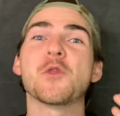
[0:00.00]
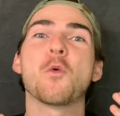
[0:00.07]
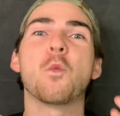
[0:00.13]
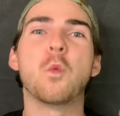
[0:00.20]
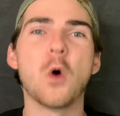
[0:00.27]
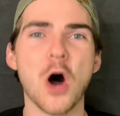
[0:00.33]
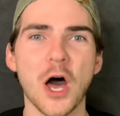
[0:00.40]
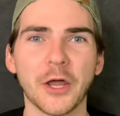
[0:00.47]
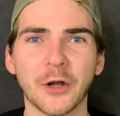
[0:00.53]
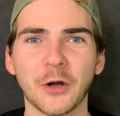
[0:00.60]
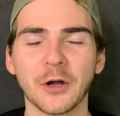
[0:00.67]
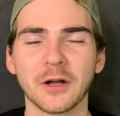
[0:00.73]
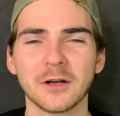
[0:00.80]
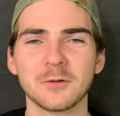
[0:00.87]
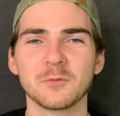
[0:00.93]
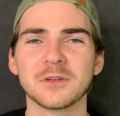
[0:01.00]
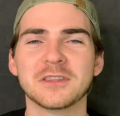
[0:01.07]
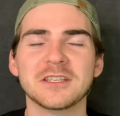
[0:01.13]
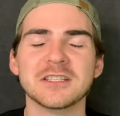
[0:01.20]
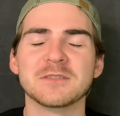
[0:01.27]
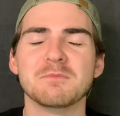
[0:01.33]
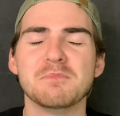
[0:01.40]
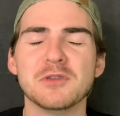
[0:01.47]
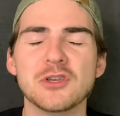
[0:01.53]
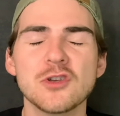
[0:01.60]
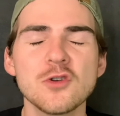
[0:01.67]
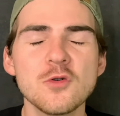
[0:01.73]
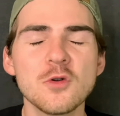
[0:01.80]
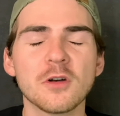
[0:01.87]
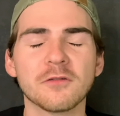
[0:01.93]
water with these
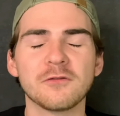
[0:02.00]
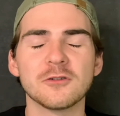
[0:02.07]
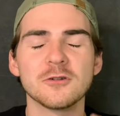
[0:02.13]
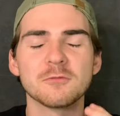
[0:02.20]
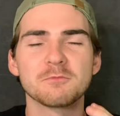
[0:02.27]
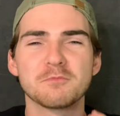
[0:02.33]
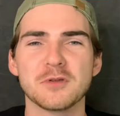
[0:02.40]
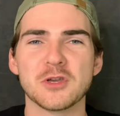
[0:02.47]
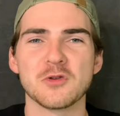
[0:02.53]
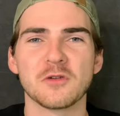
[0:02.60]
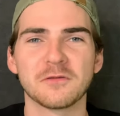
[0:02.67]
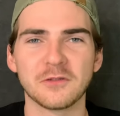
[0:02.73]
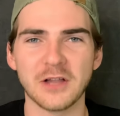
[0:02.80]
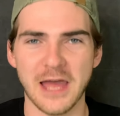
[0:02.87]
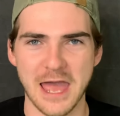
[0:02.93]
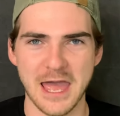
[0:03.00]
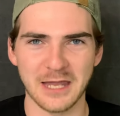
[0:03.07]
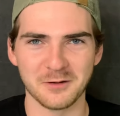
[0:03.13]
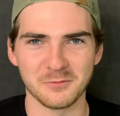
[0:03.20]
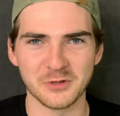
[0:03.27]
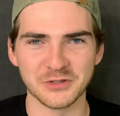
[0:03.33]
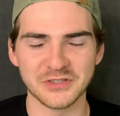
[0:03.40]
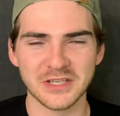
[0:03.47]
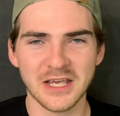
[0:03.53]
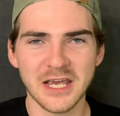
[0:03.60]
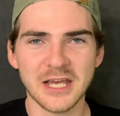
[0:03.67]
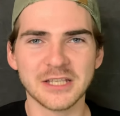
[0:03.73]
beautiful, beautiful animals.